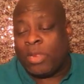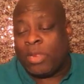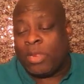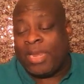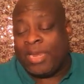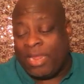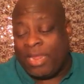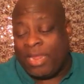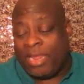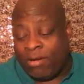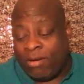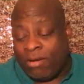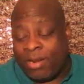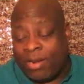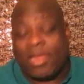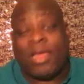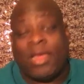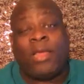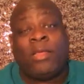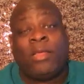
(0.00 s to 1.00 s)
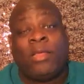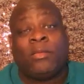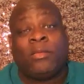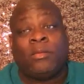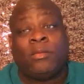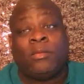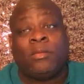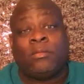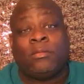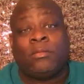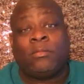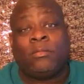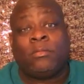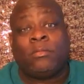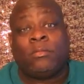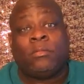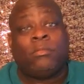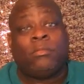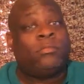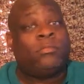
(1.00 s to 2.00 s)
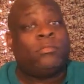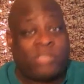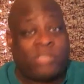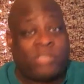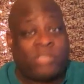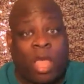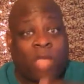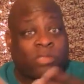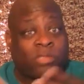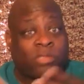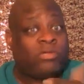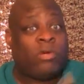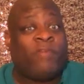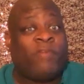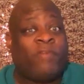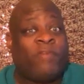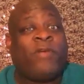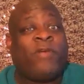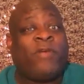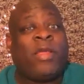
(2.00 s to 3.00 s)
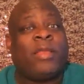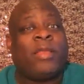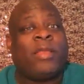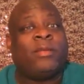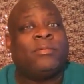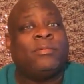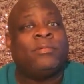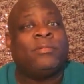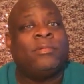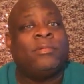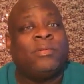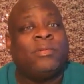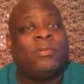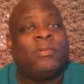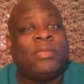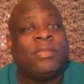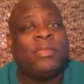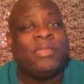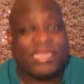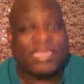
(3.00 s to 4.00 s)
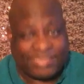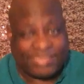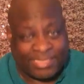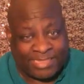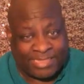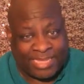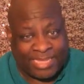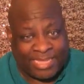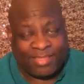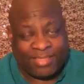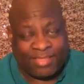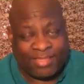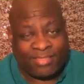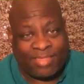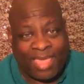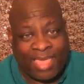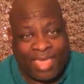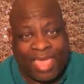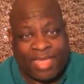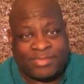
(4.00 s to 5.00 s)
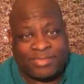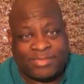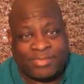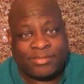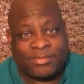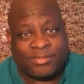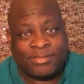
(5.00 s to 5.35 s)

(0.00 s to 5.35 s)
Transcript: Lyrica talked to her friend. That's the thing that